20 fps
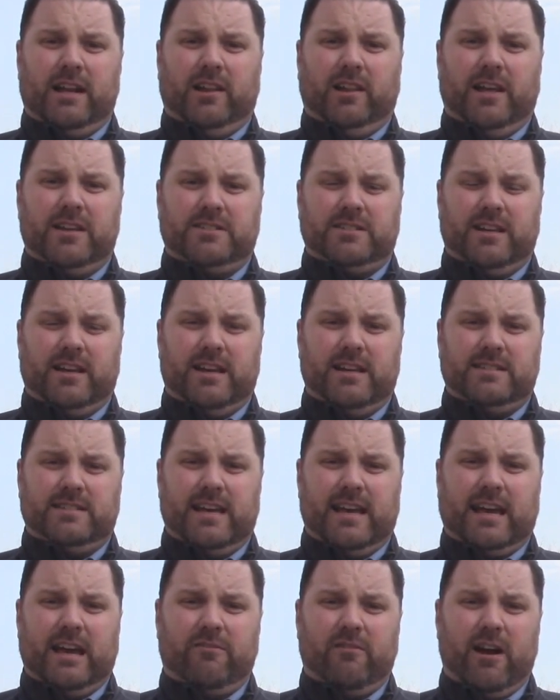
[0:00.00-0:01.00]
Alyssa as
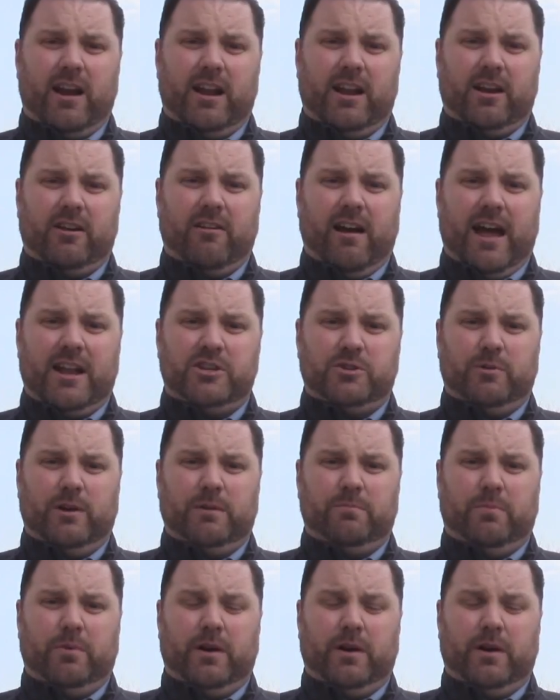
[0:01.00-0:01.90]
they get ready to graduate.